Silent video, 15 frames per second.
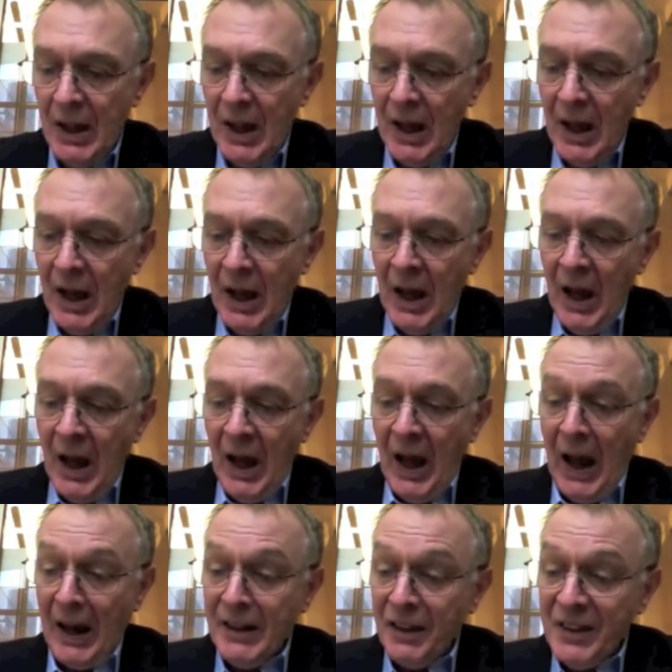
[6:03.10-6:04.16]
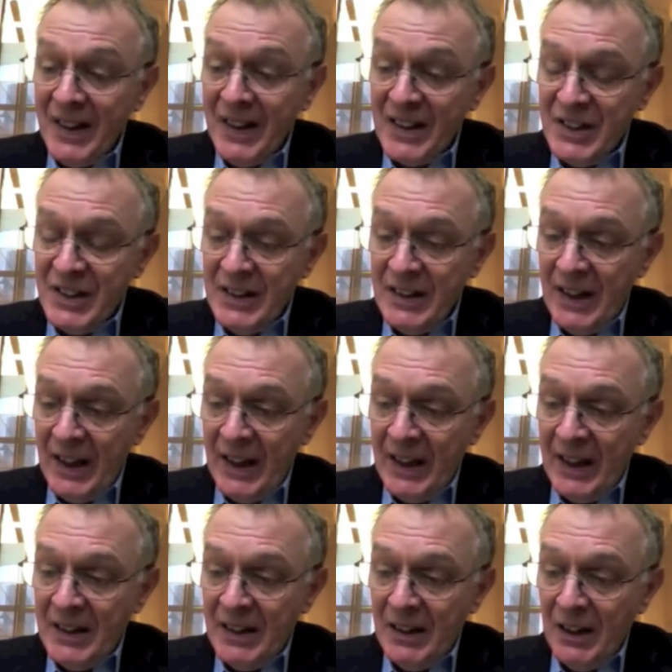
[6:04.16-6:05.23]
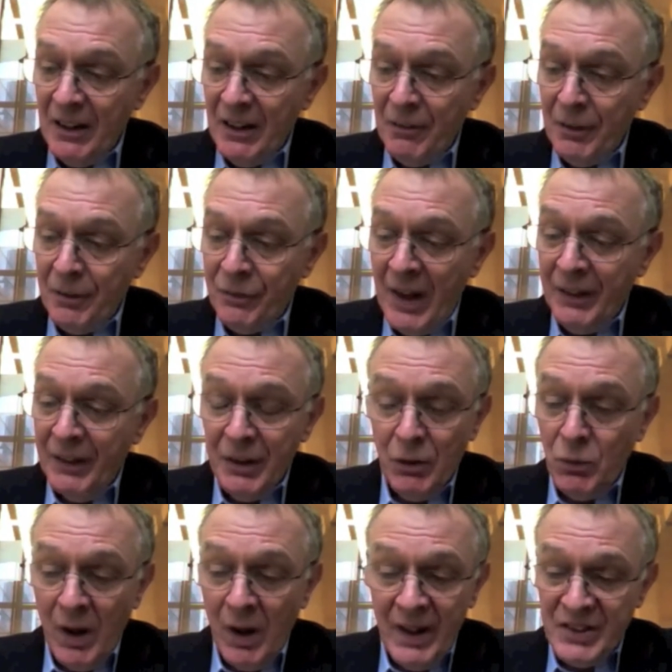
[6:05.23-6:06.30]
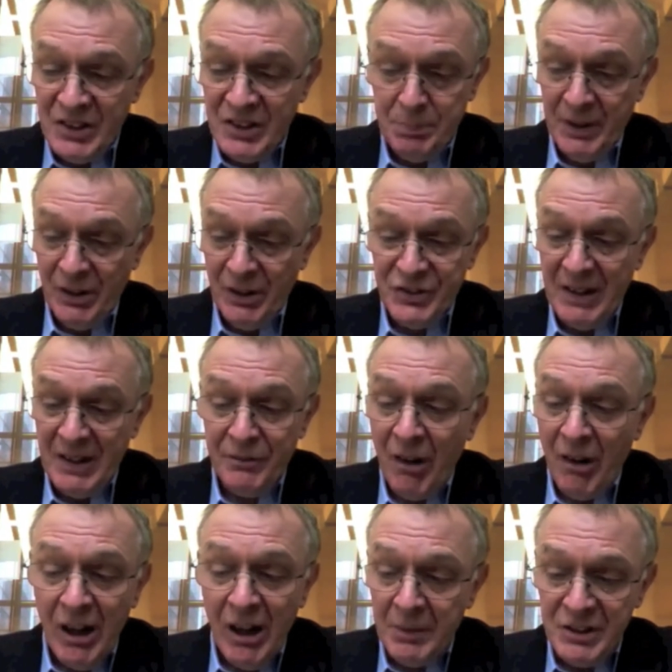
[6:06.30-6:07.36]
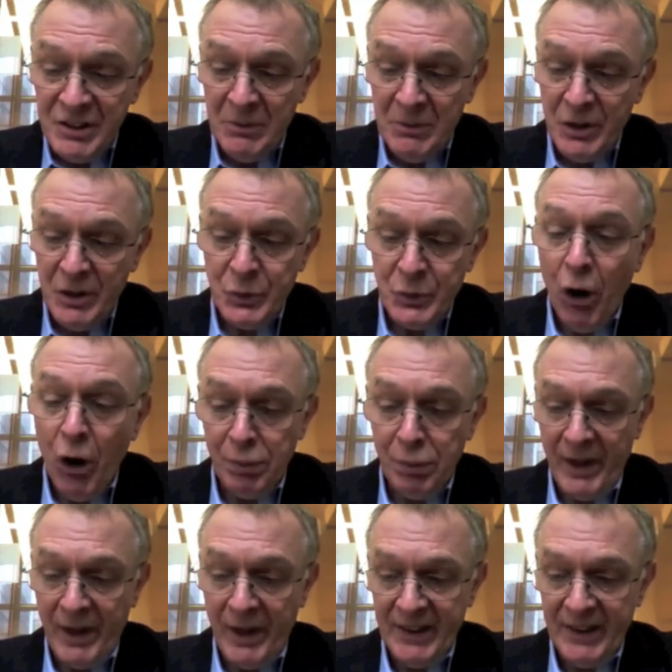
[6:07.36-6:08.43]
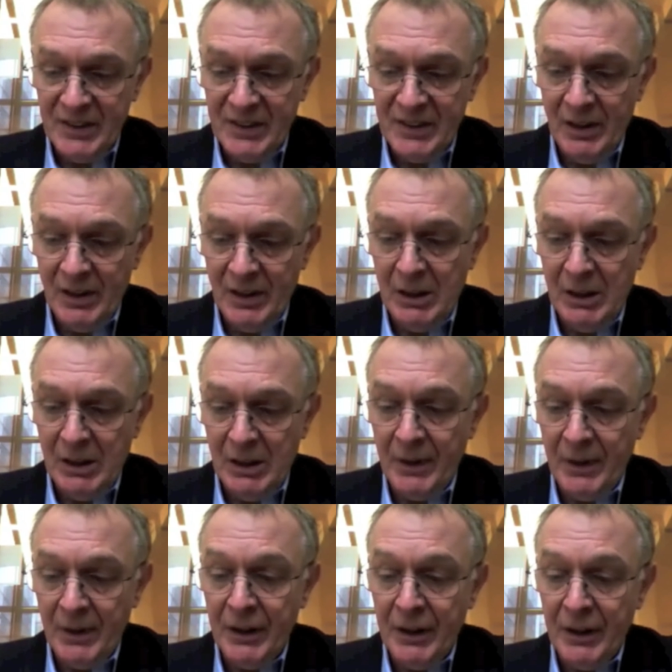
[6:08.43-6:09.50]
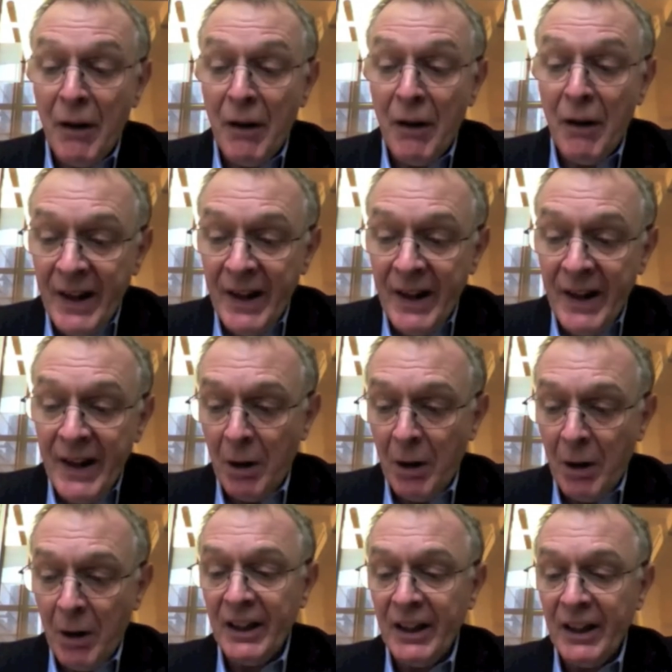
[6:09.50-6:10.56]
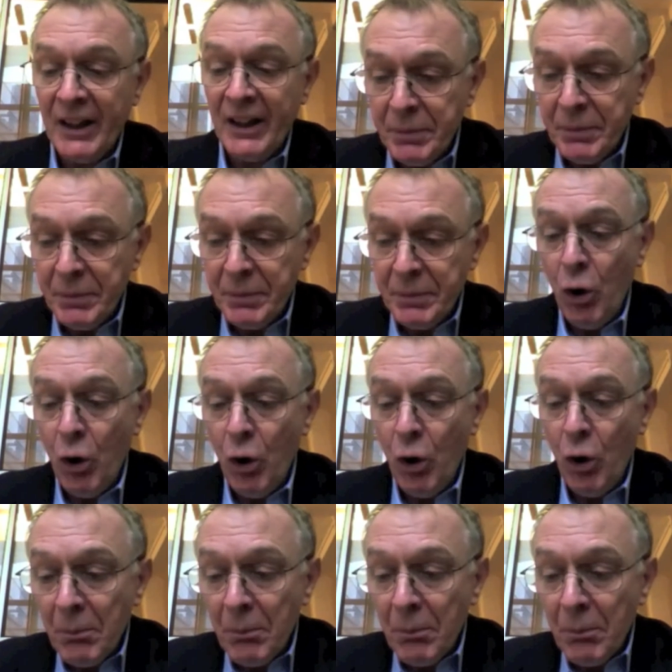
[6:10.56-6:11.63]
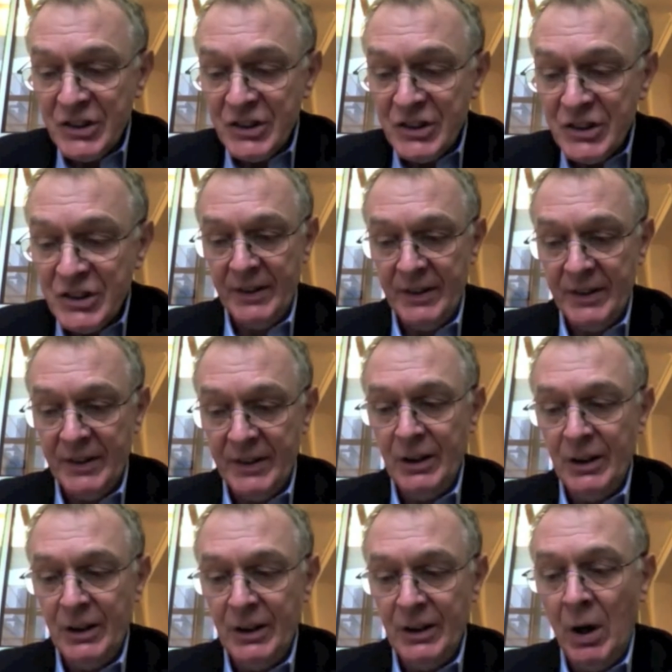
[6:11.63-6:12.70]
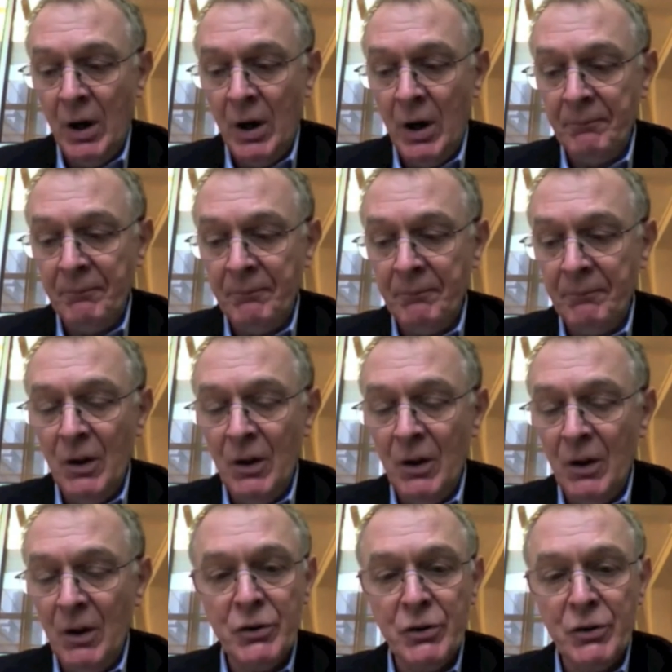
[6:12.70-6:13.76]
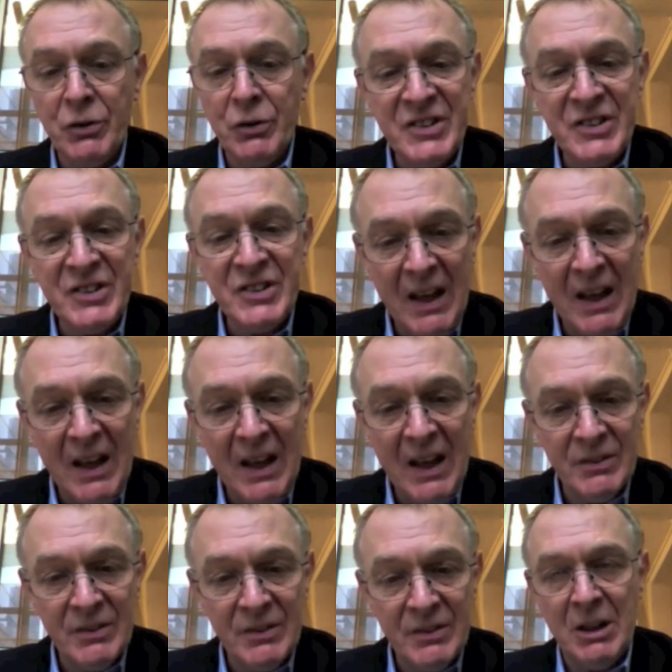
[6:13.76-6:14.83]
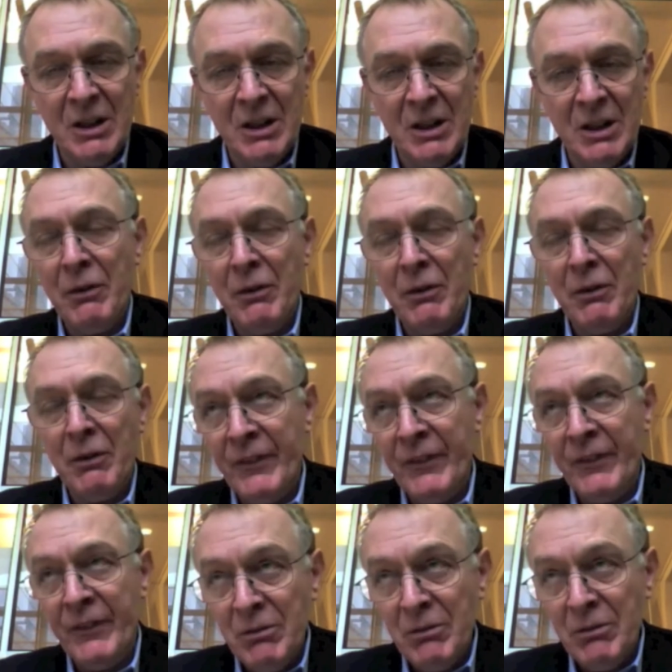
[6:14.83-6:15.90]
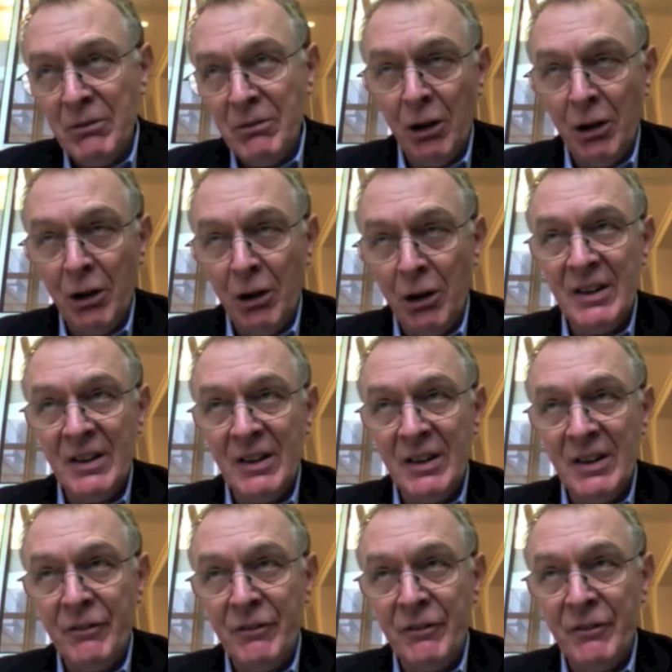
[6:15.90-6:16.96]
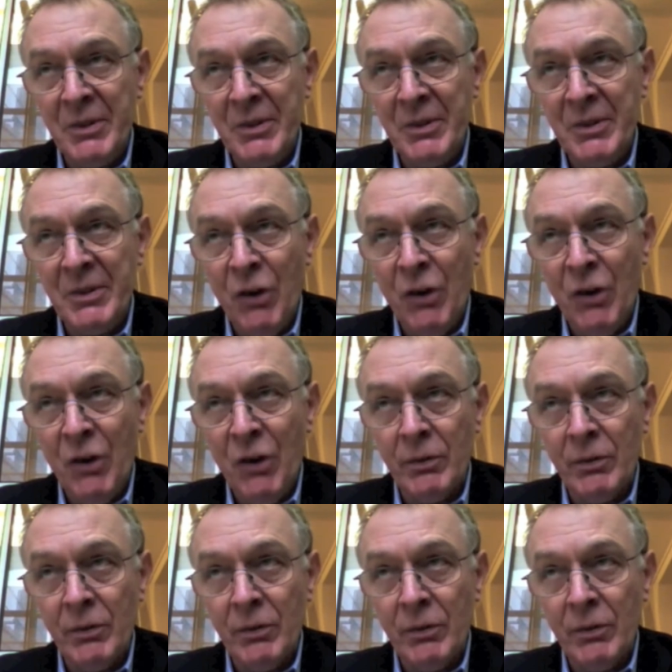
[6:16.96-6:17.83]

environment in which we operate, everyday environment, take a company, who it competes with, what sort of things it sells, how the general economic environment evolves. These things evolve too quickly.